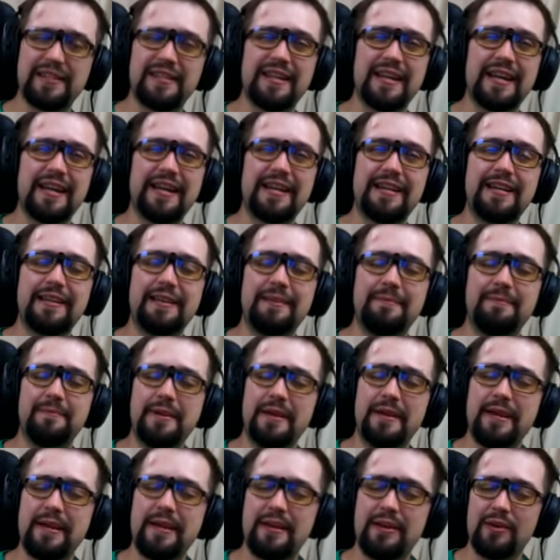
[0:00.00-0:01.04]
can
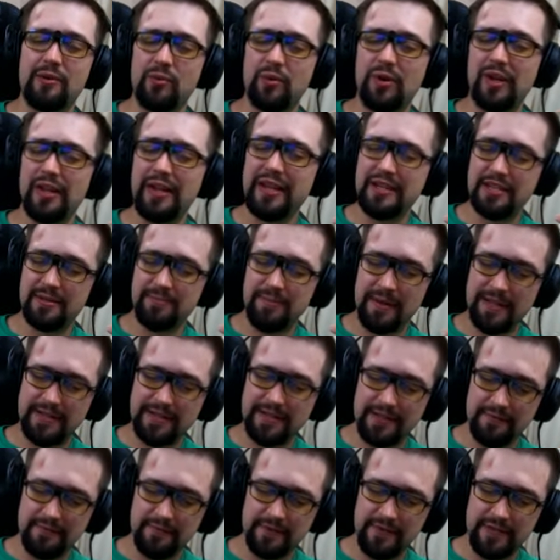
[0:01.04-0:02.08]
be a really
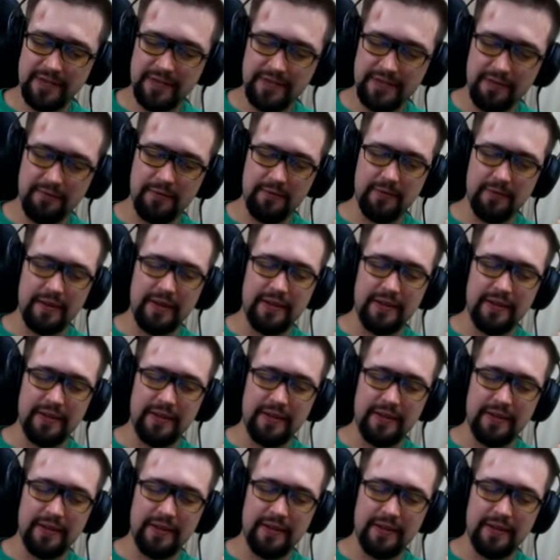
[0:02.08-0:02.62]
expensive endeavor.